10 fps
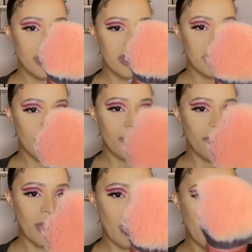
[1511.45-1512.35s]
So
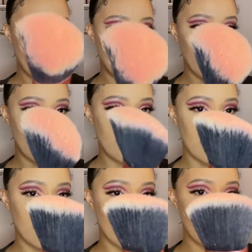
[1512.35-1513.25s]
this is
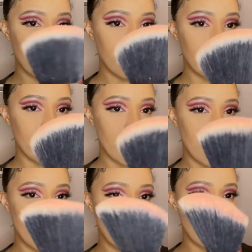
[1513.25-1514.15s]
what it looks
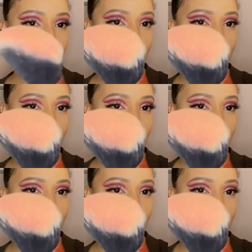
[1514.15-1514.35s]
like.